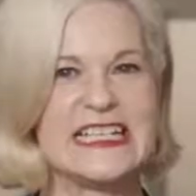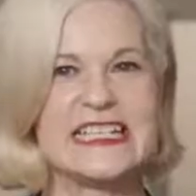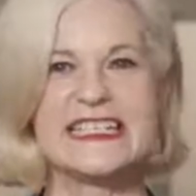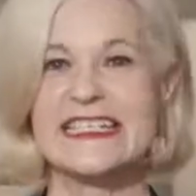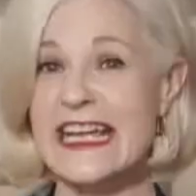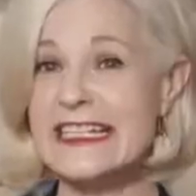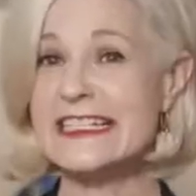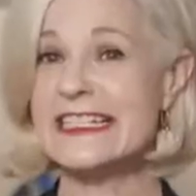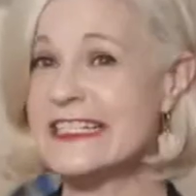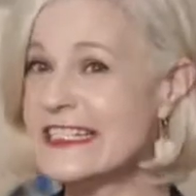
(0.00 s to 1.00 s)

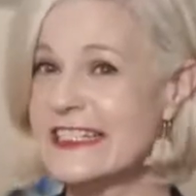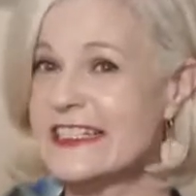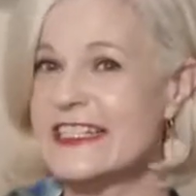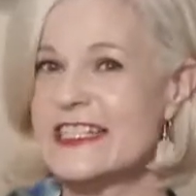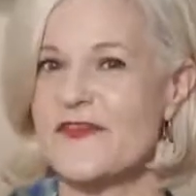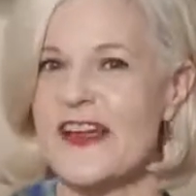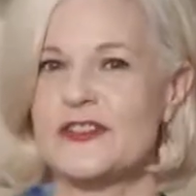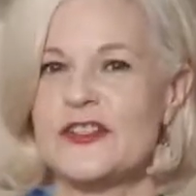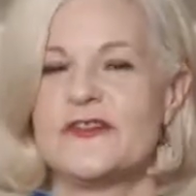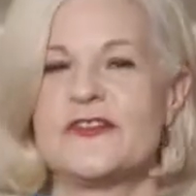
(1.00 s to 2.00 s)
stainless steel is
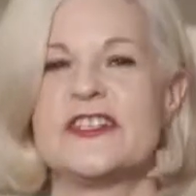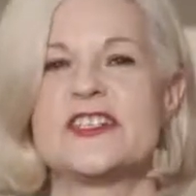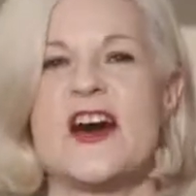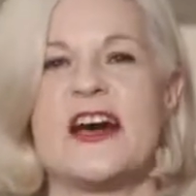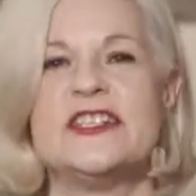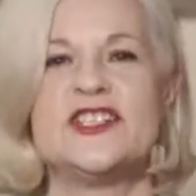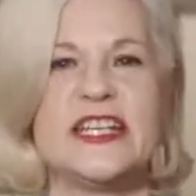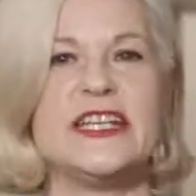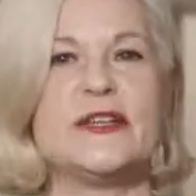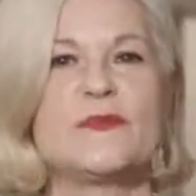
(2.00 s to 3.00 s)
valued for its
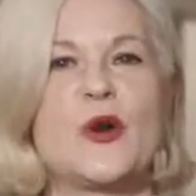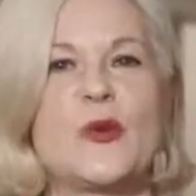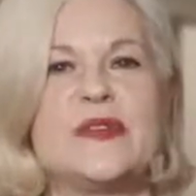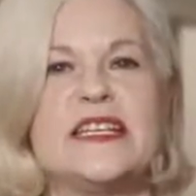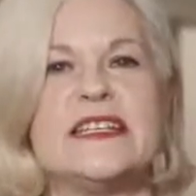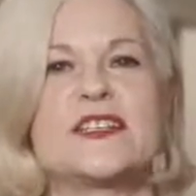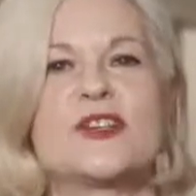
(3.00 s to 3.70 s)
hygienic properties,